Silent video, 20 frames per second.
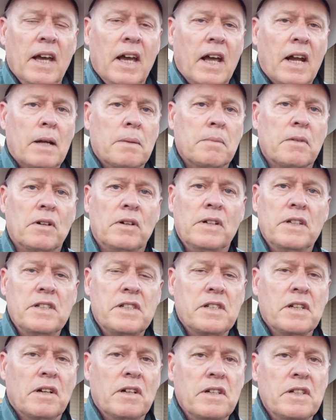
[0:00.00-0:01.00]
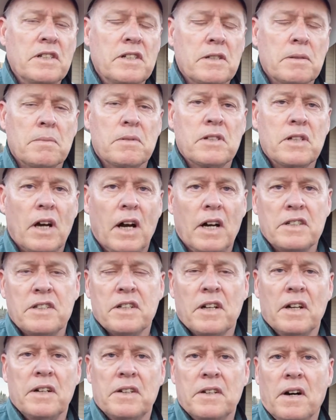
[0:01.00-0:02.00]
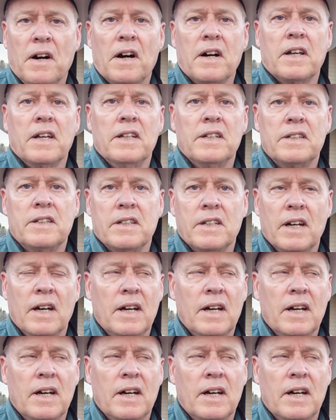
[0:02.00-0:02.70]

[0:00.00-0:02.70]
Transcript: and I'm going to show you some shots on target.